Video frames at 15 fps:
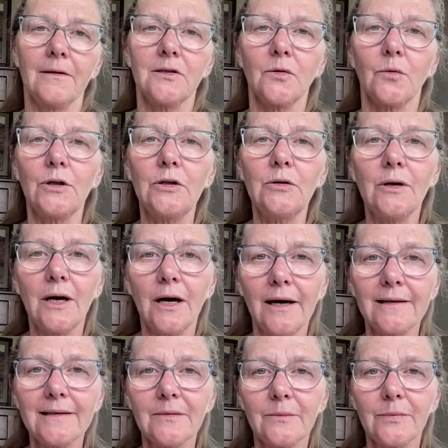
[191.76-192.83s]
So when you
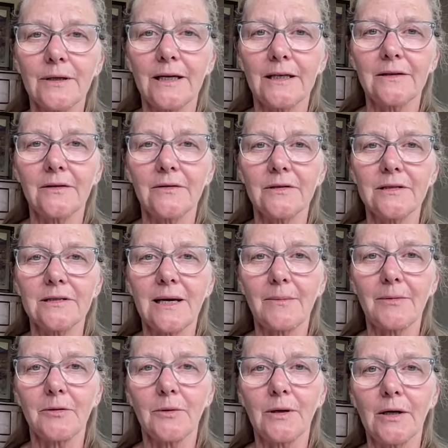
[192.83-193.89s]
contemplate those
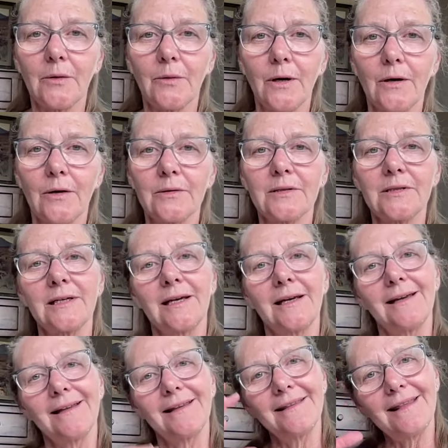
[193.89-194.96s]
step three quotes,
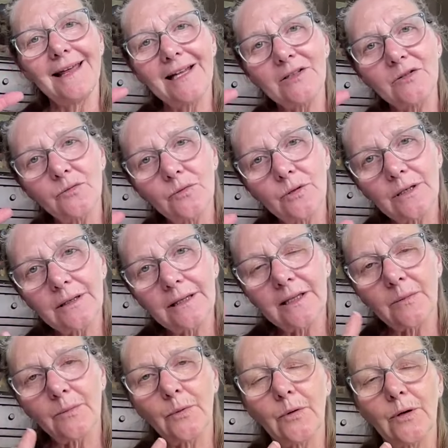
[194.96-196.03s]
that's really
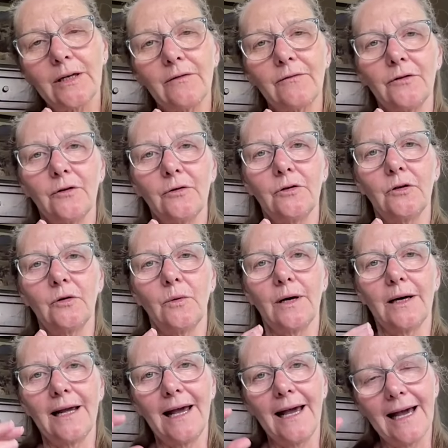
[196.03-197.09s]
the point of view you
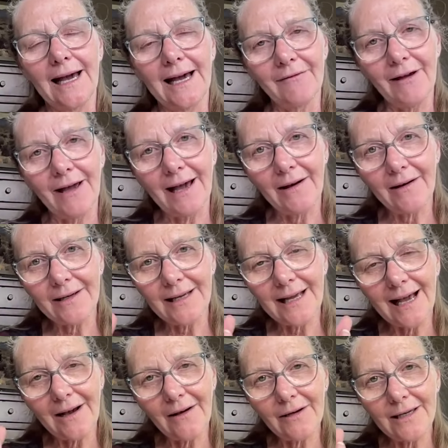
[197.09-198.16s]
want to have.
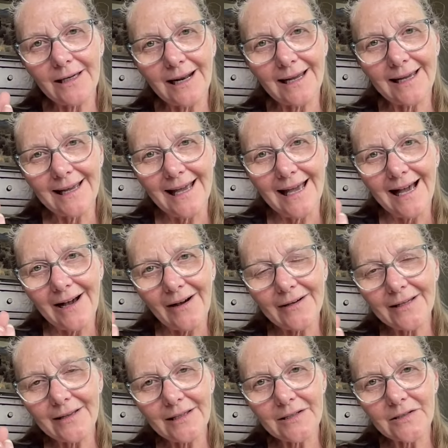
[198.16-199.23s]
How
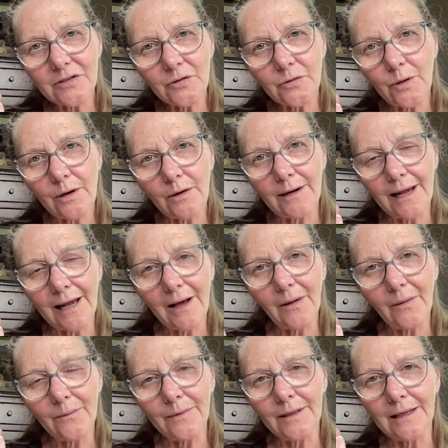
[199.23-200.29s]
can this quote
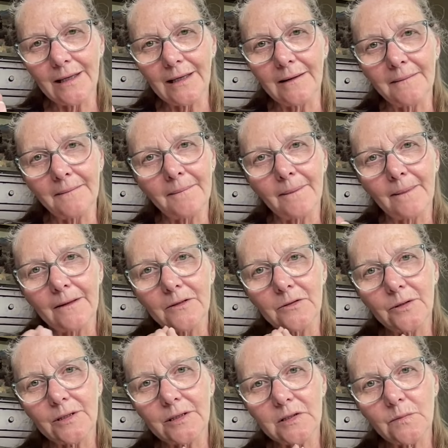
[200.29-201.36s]
help me
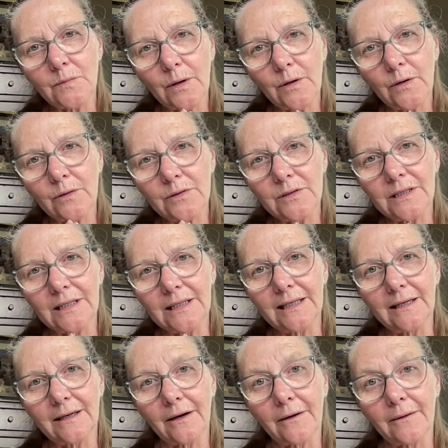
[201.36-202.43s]
to expose the
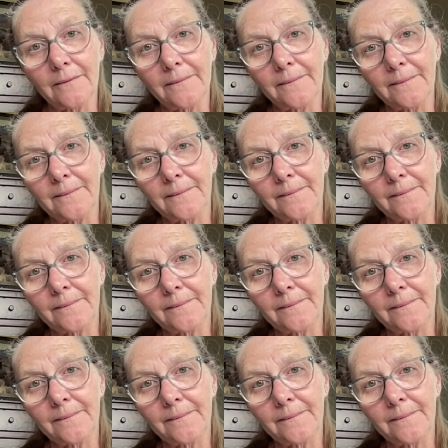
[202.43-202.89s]
ego?